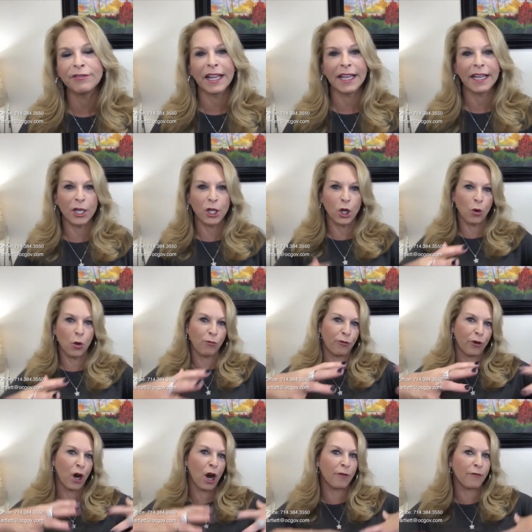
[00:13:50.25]
Like I know
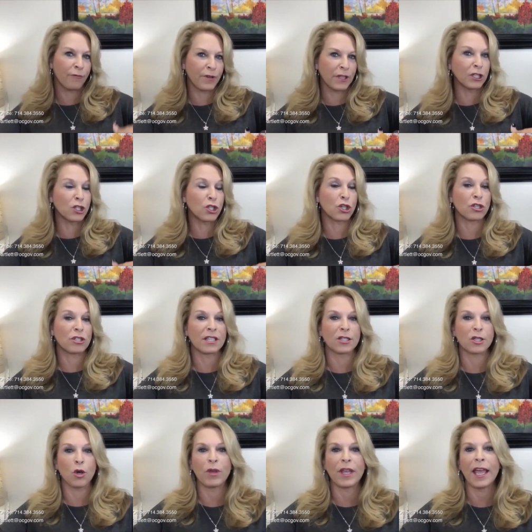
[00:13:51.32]
for our villagers
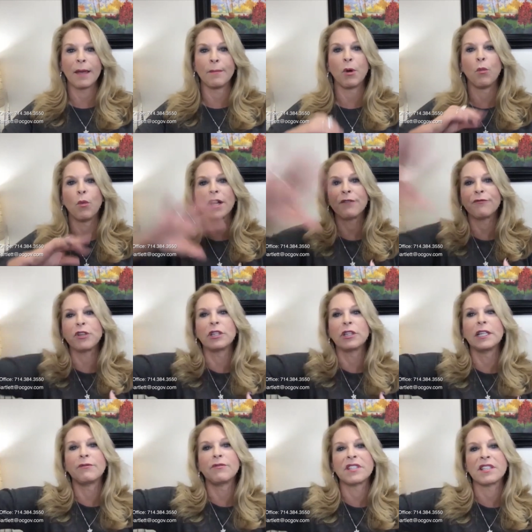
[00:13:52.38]
it's okay, but what if you
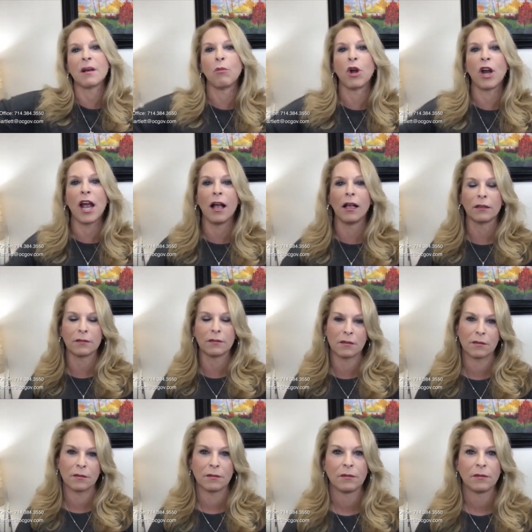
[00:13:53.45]
live somewhere else?